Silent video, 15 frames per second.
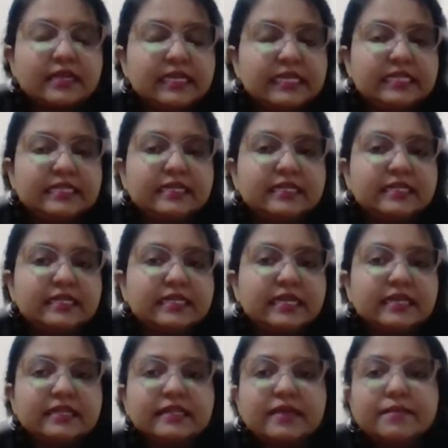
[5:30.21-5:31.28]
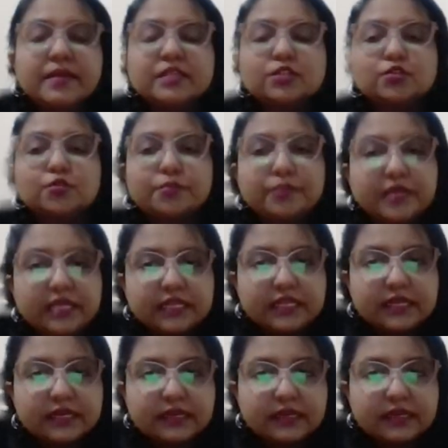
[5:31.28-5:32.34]
either they think them as
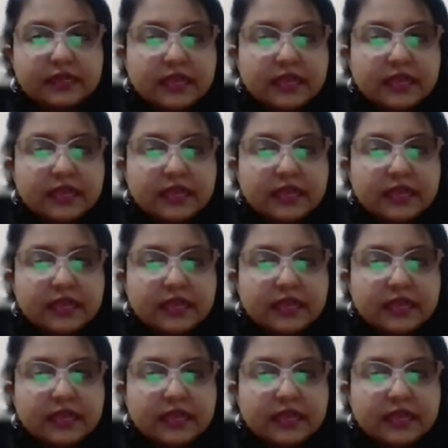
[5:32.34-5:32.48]
superior,